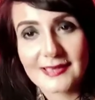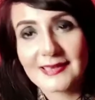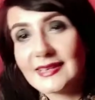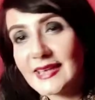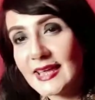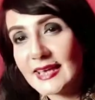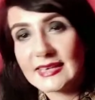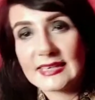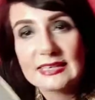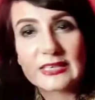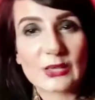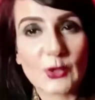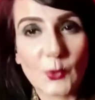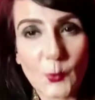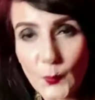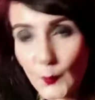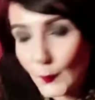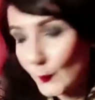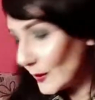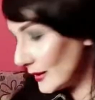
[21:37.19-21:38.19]
Let it
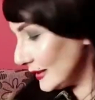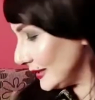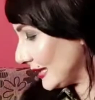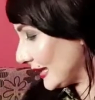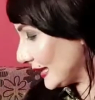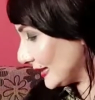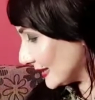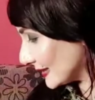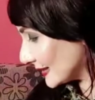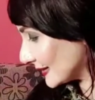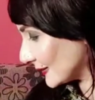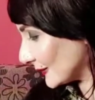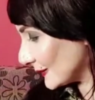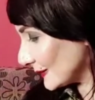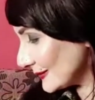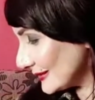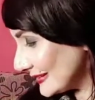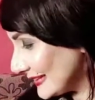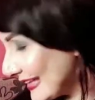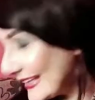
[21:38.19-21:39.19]
go. Let it
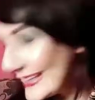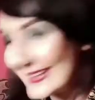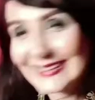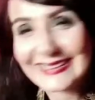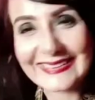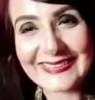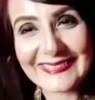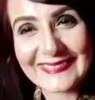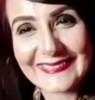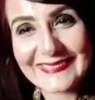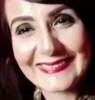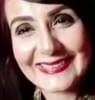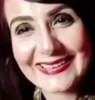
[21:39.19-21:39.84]
go. Let it go.